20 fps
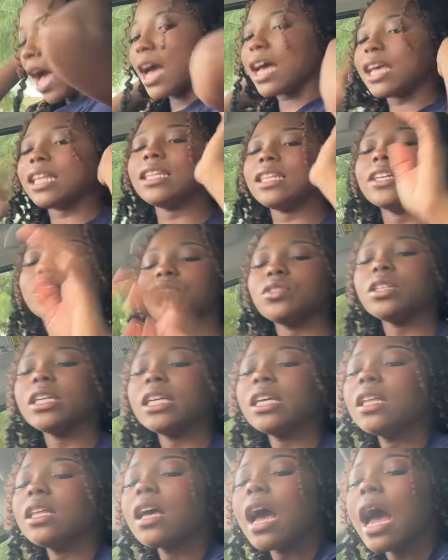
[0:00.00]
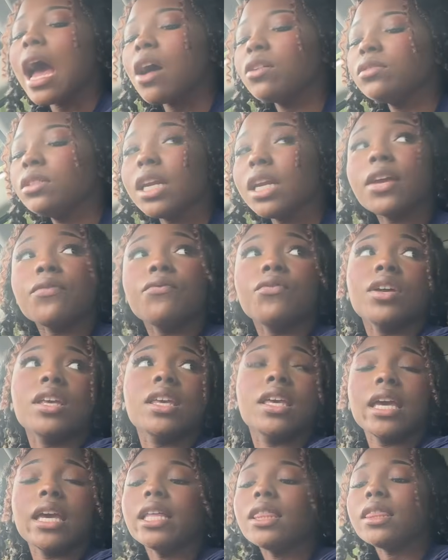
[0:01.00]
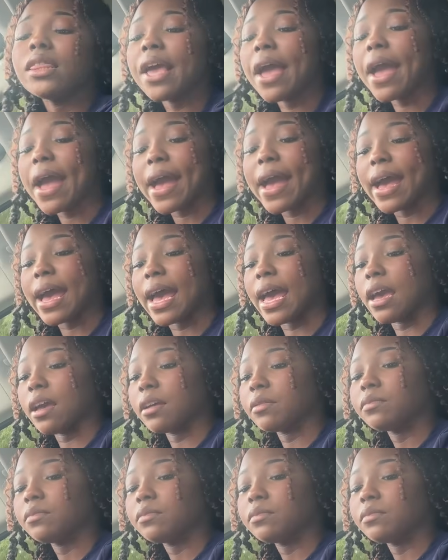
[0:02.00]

literally, how did I forget that?